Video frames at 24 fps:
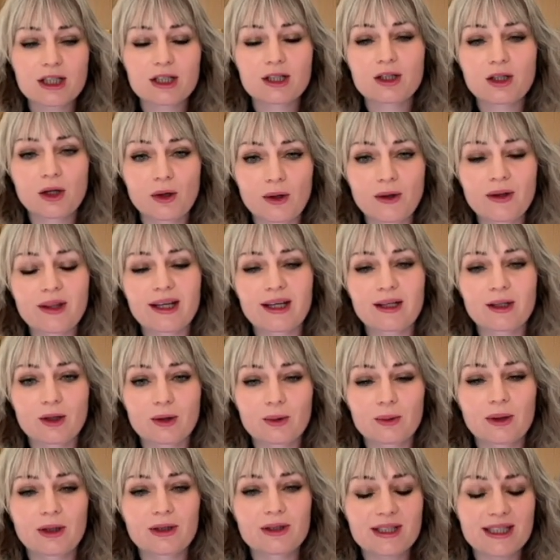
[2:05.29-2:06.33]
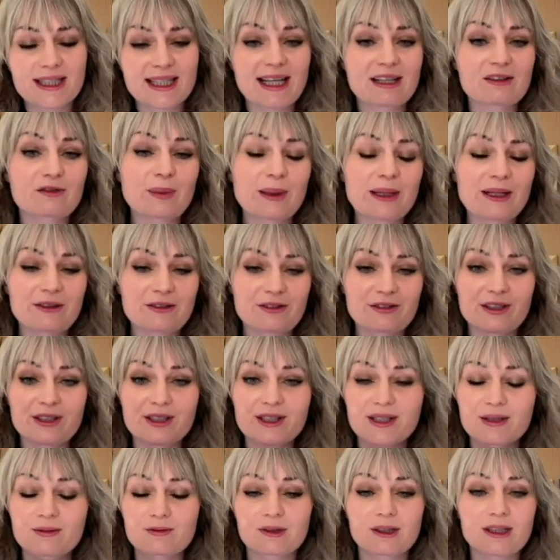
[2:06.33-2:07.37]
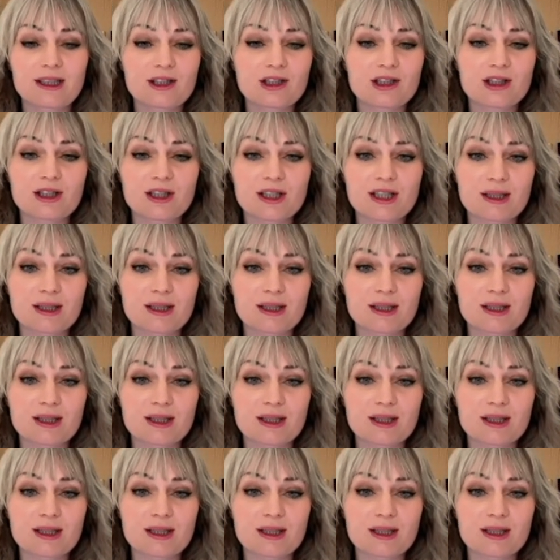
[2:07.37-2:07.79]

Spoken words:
not then go on to have benefits in relation